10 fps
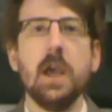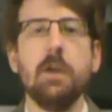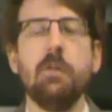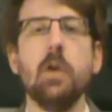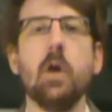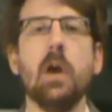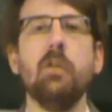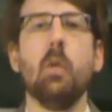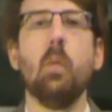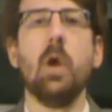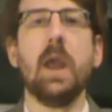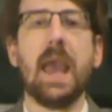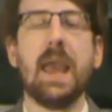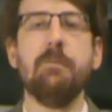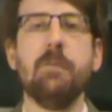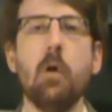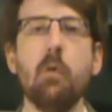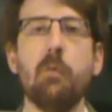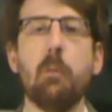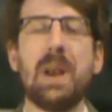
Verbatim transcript: if you guys want to get involved,